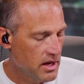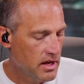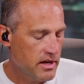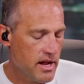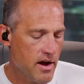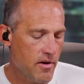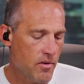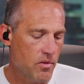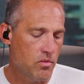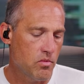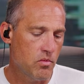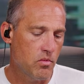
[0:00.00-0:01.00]

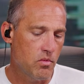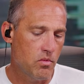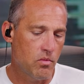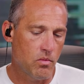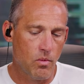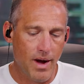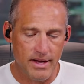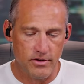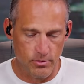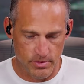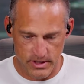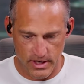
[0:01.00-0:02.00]
Now, why
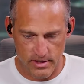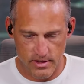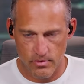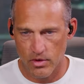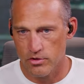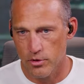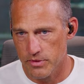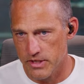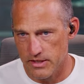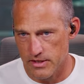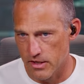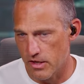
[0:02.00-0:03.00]
2%? Well, 2%
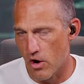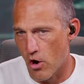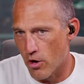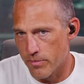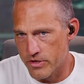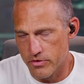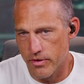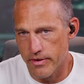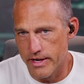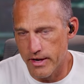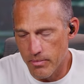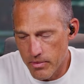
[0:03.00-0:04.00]
is an arbitrary
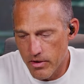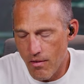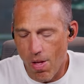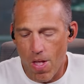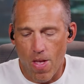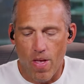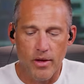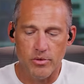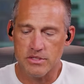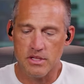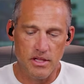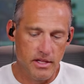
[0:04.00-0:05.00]
number. It
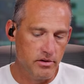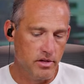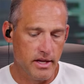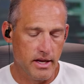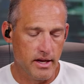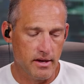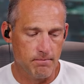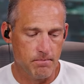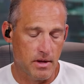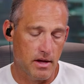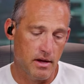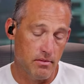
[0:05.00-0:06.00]
was literally,
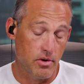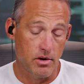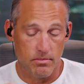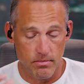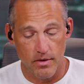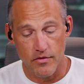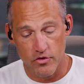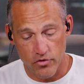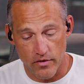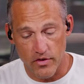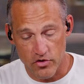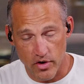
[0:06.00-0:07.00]
uh, well, if you, tr-
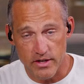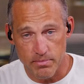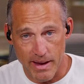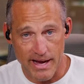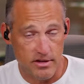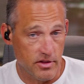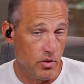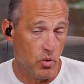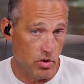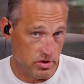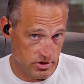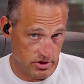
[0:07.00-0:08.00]
if you trace back to the
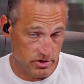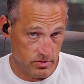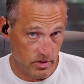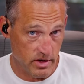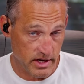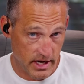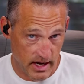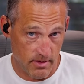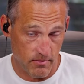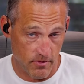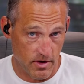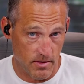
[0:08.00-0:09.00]
origins, where it
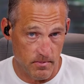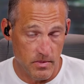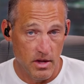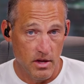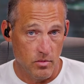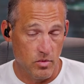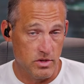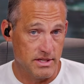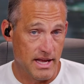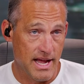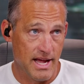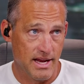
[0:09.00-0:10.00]
came from was
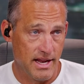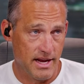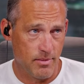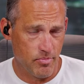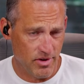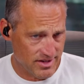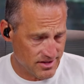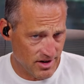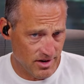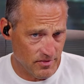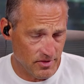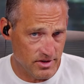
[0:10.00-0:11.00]
at a press
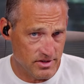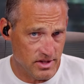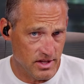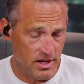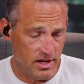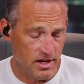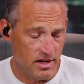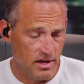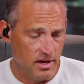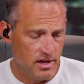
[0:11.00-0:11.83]
conference, the,